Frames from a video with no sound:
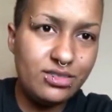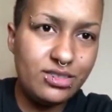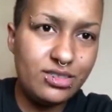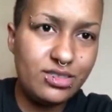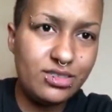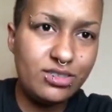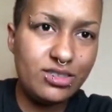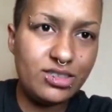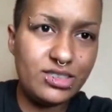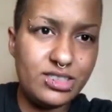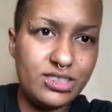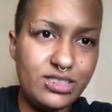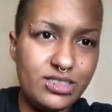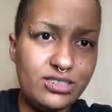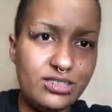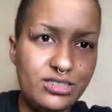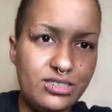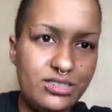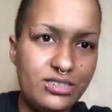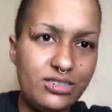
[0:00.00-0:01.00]
Is it gonna?
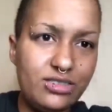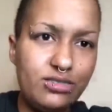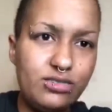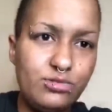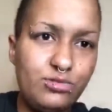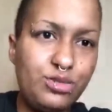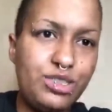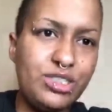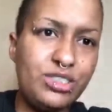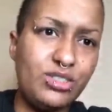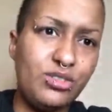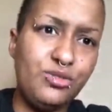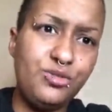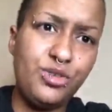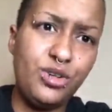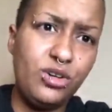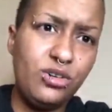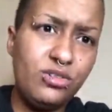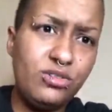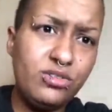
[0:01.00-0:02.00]
Please don't
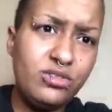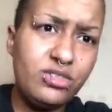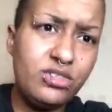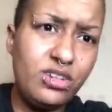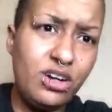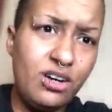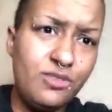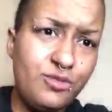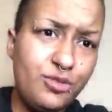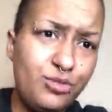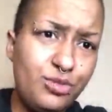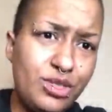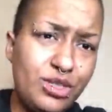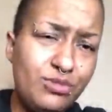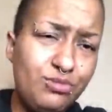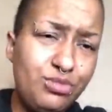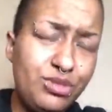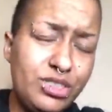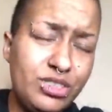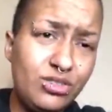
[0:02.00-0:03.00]
fall. God
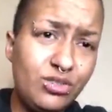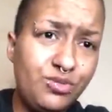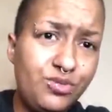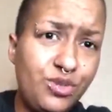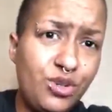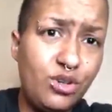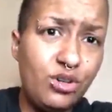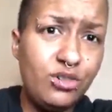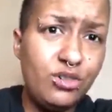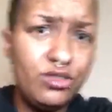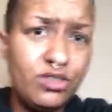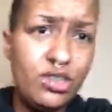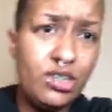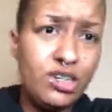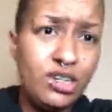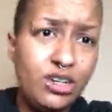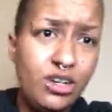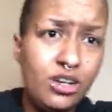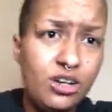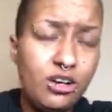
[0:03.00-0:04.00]
forbid. Please don't fall.
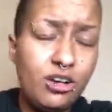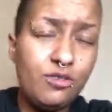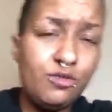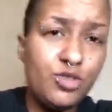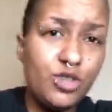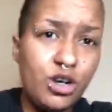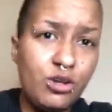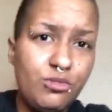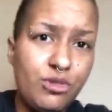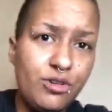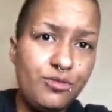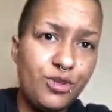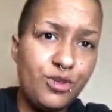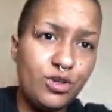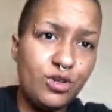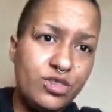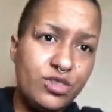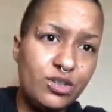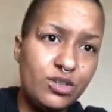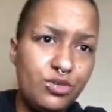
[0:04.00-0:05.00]
I've dropped my
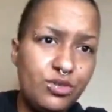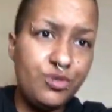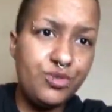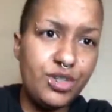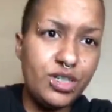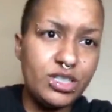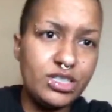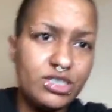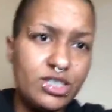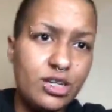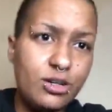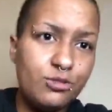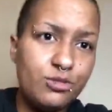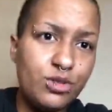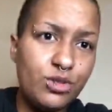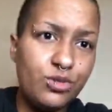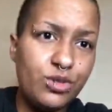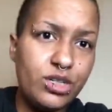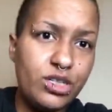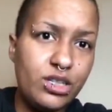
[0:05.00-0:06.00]
phone several fucking
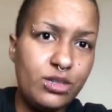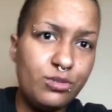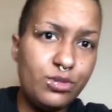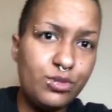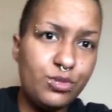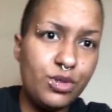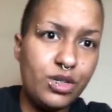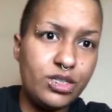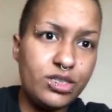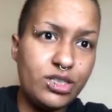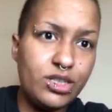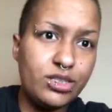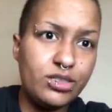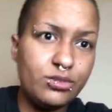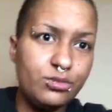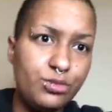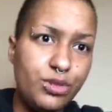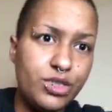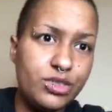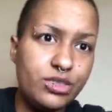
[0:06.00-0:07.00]
times already. I'm surprised it
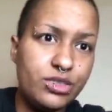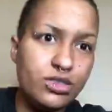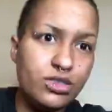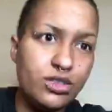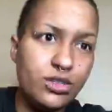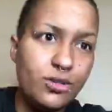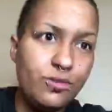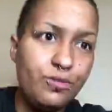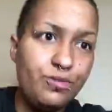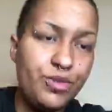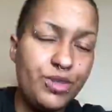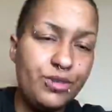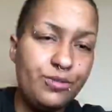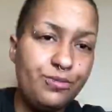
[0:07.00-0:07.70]
hasn't busted yet.